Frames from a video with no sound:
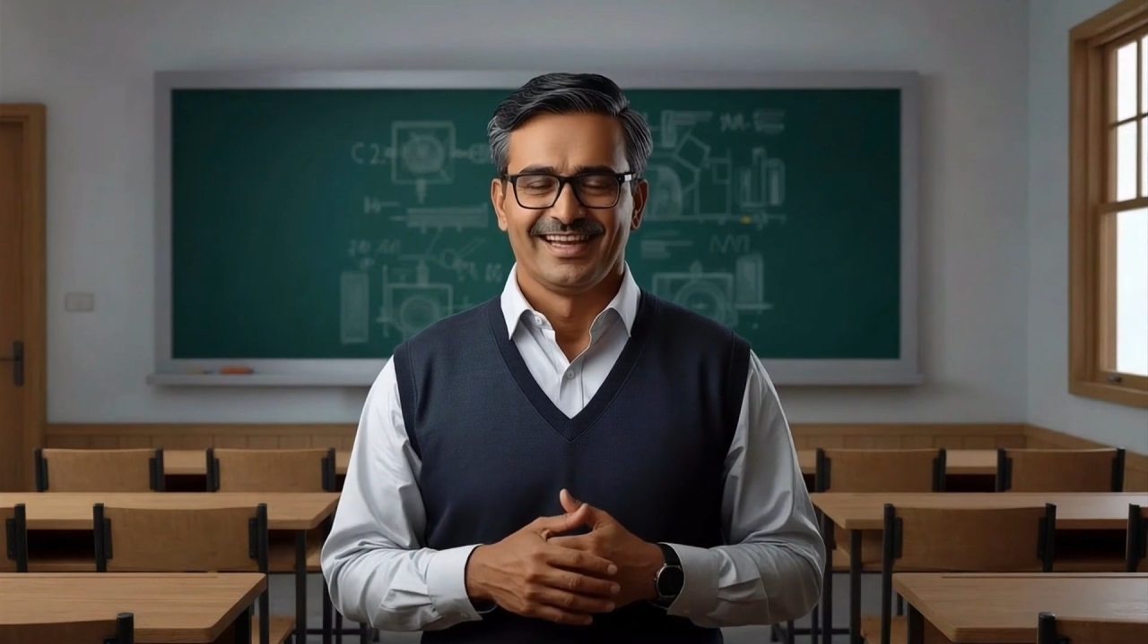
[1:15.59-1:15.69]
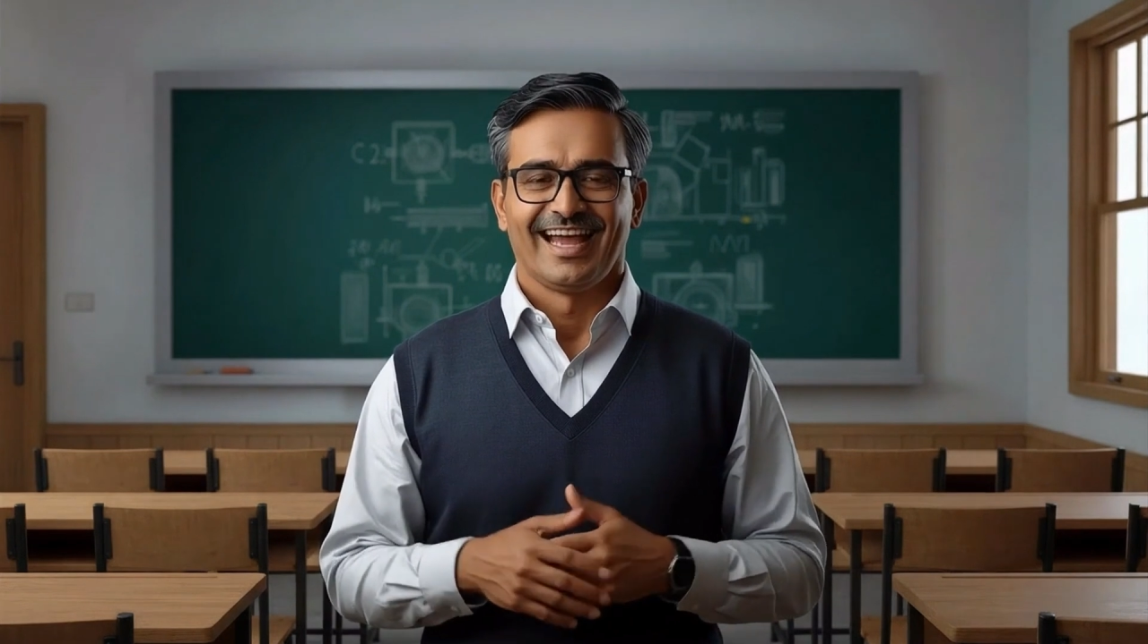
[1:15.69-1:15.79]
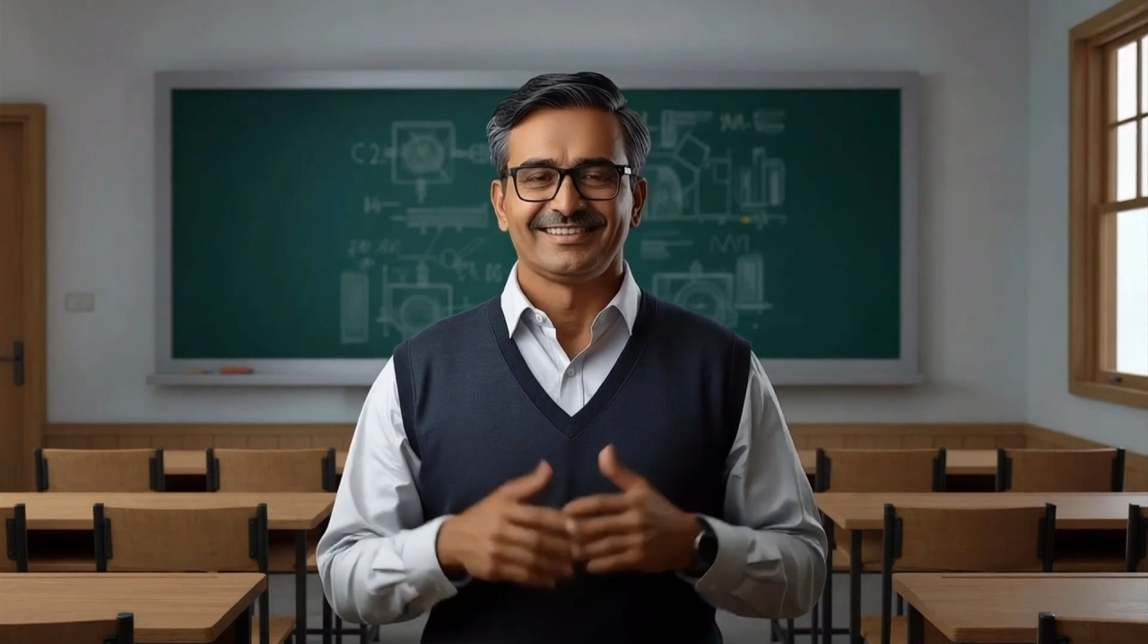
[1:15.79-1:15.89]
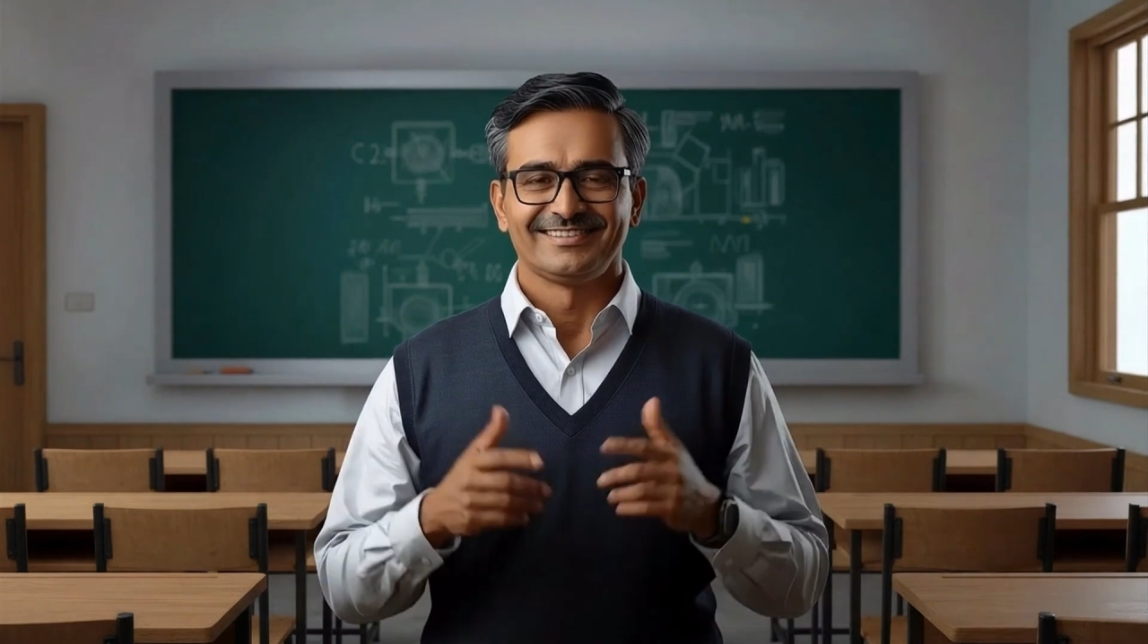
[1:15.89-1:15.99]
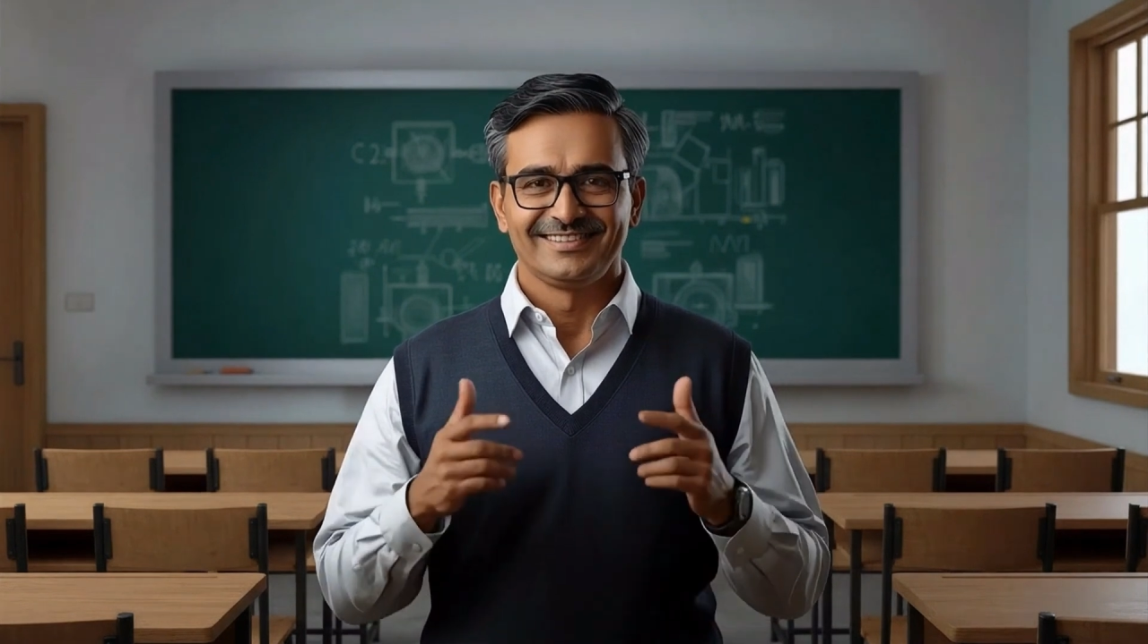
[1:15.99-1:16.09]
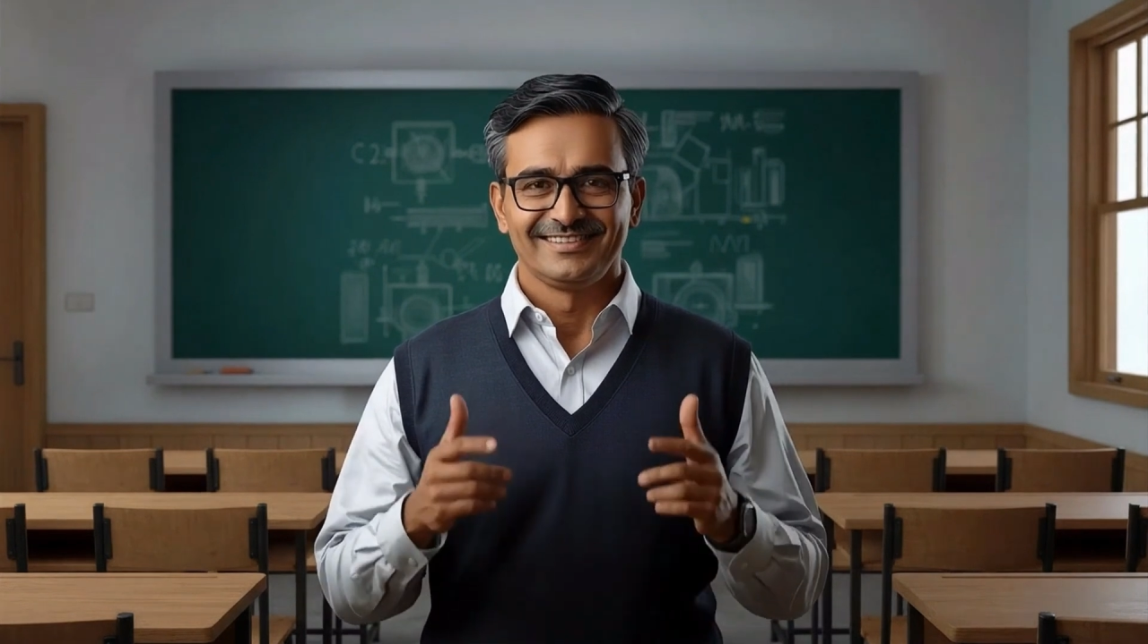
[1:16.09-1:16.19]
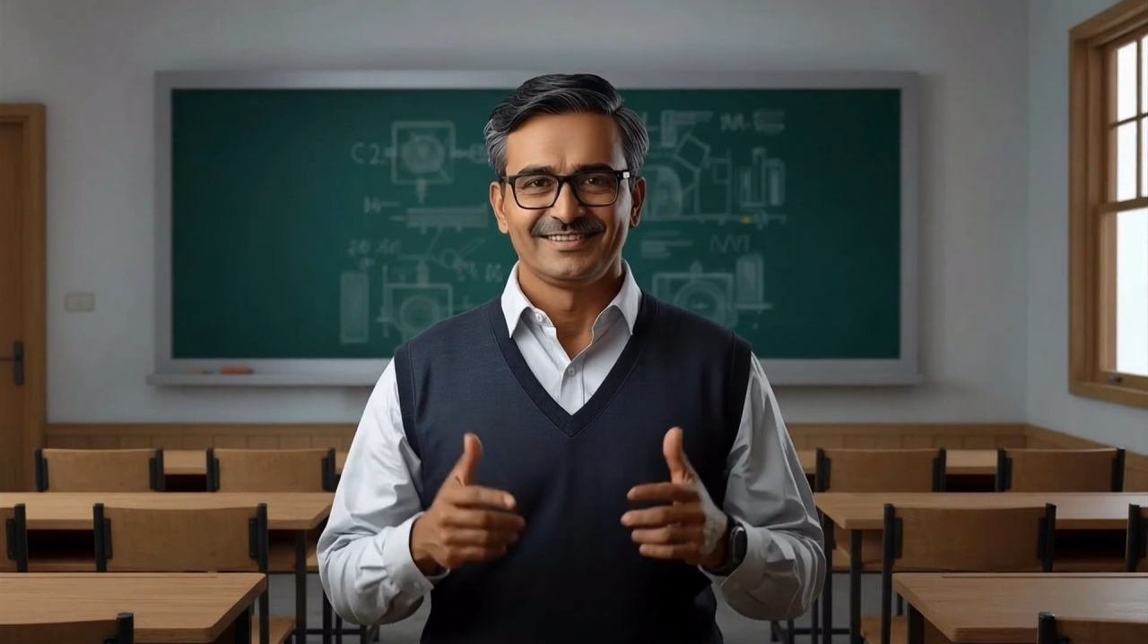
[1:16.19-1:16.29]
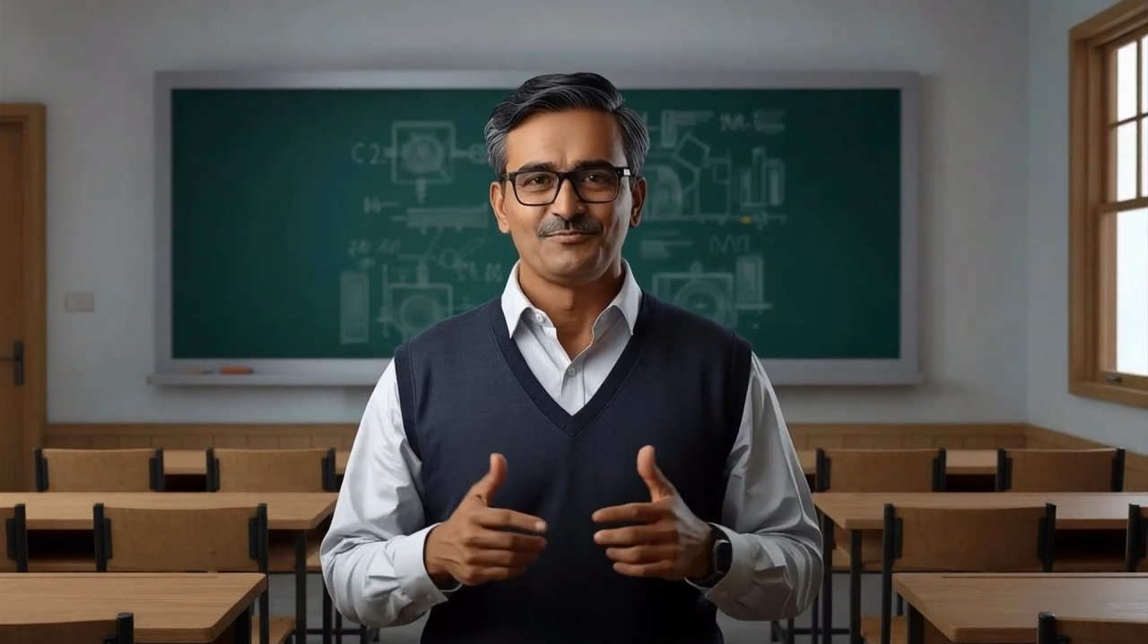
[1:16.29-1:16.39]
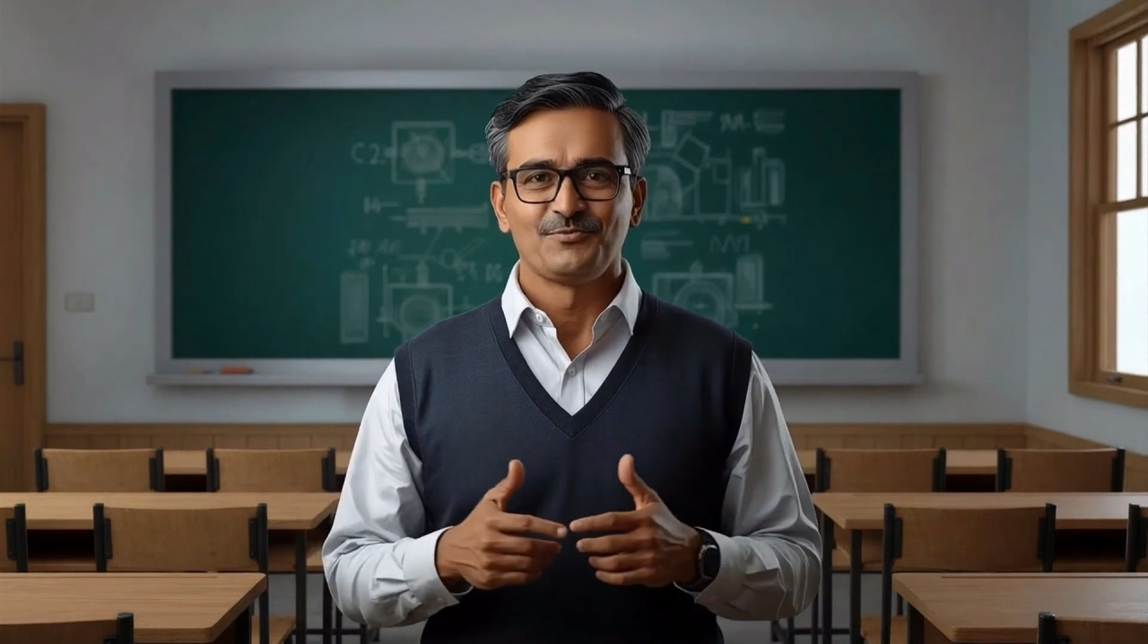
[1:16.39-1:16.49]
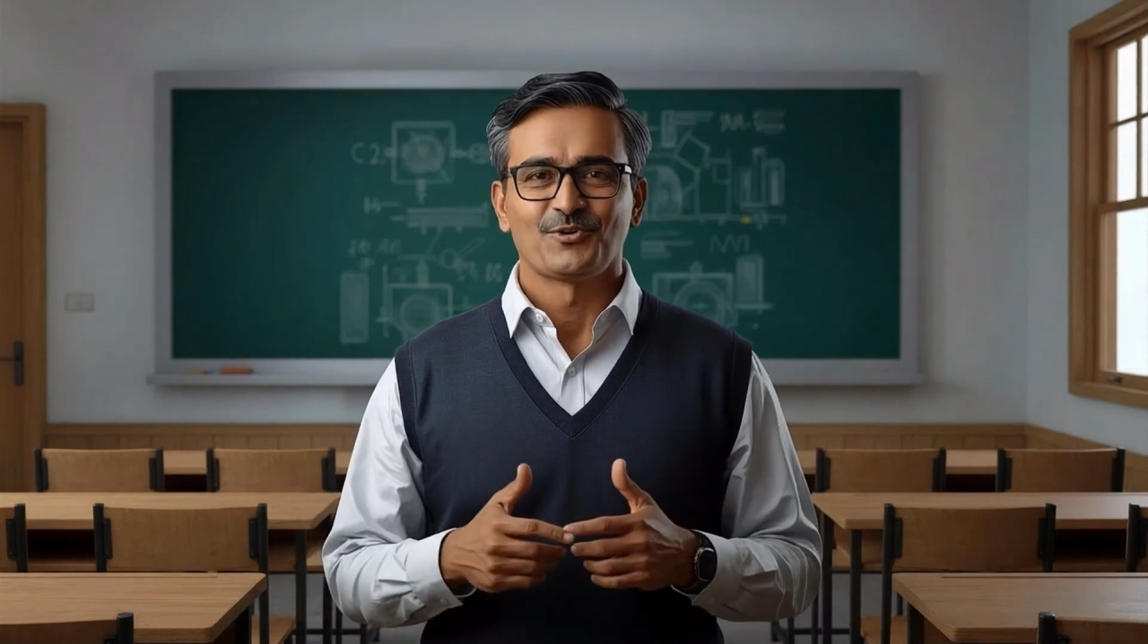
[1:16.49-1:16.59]
and the
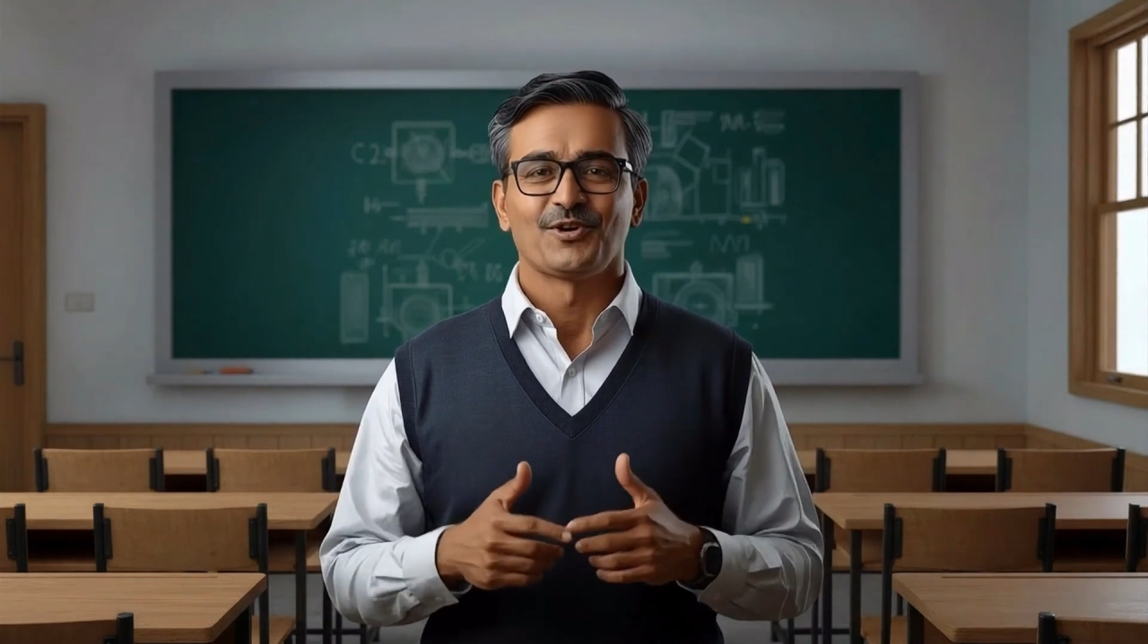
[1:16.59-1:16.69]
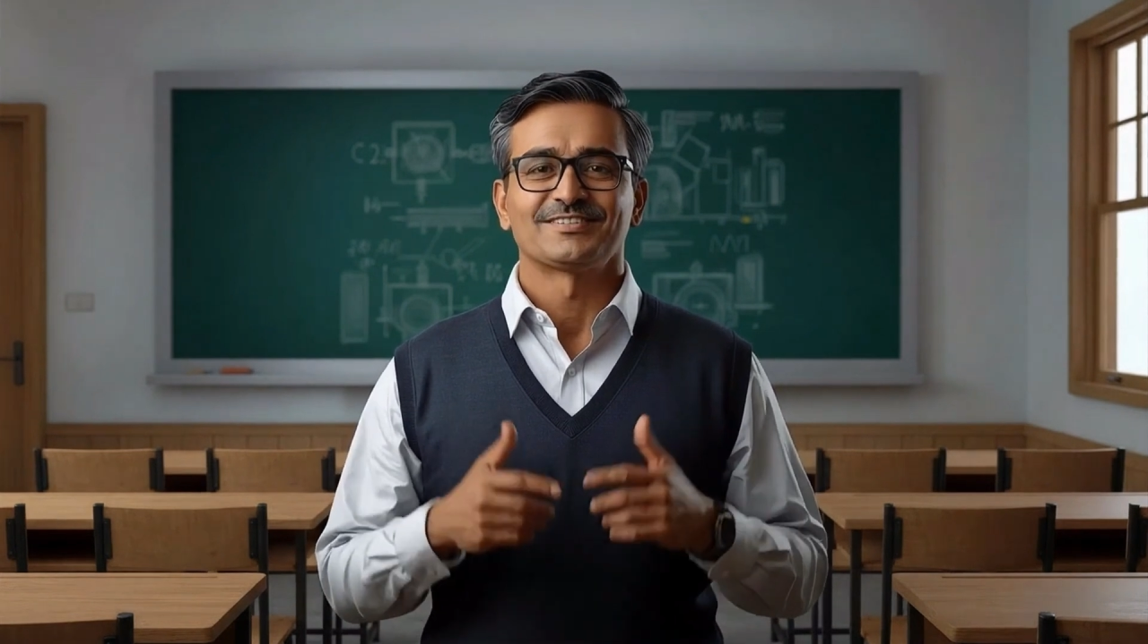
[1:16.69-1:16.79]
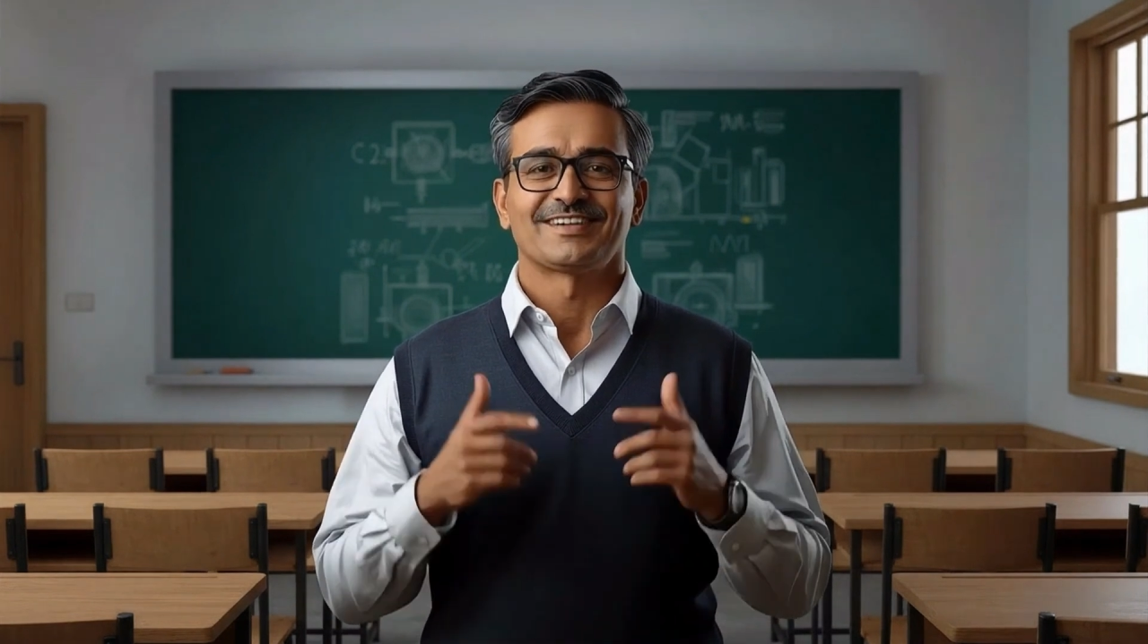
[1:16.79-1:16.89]
system draws